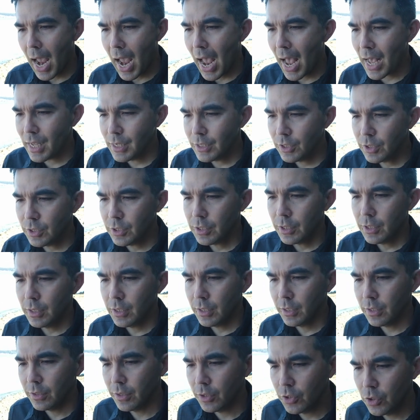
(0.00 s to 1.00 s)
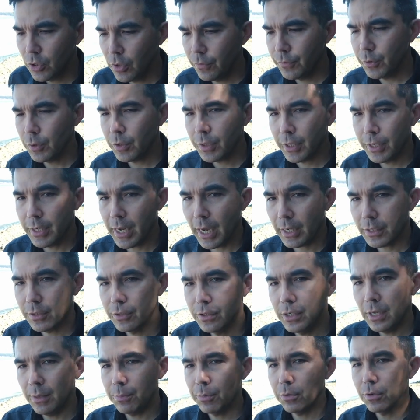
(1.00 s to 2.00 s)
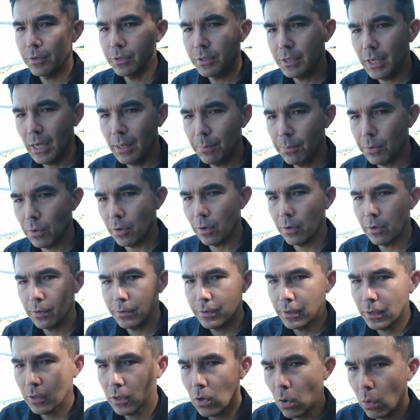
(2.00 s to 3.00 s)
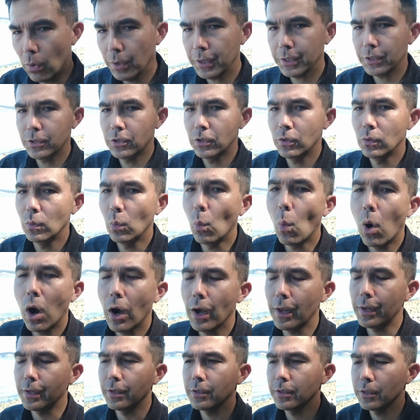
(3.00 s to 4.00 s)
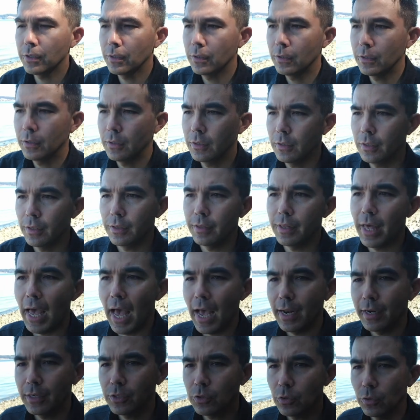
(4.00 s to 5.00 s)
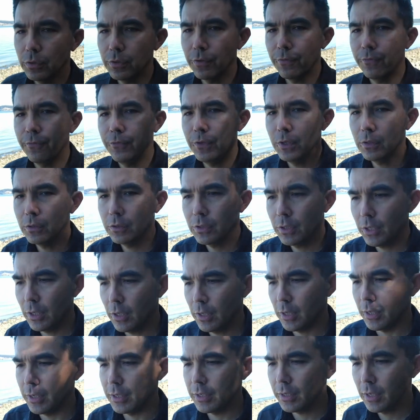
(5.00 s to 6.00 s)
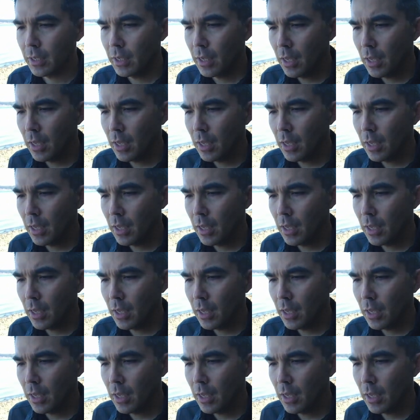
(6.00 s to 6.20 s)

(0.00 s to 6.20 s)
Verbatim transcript: as the two of you connect deeper and deeper, they're going to want that. It's going to feel good,